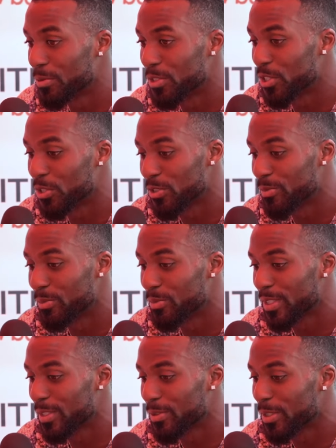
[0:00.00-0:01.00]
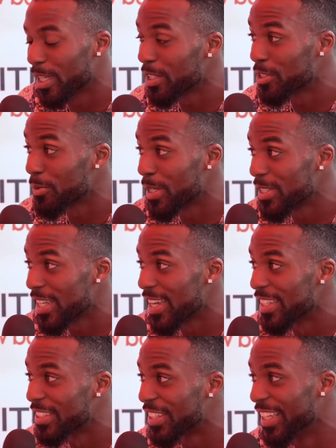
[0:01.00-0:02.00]
just kicking somebody's
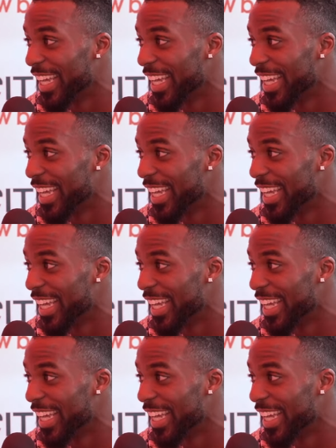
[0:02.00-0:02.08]
ass.